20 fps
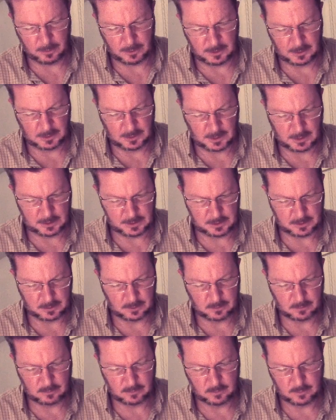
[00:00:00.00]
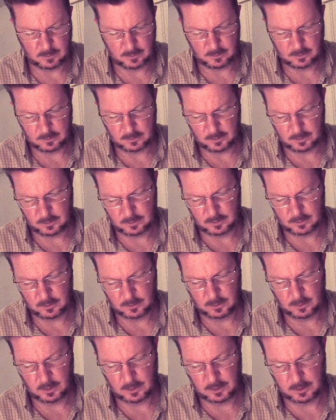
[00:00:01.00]
them in nice and
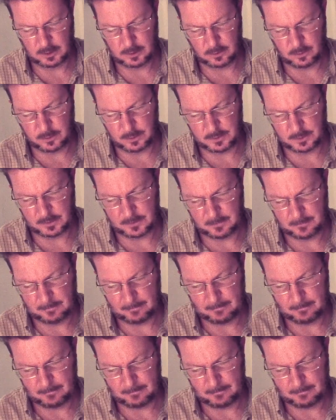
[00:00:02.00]
close.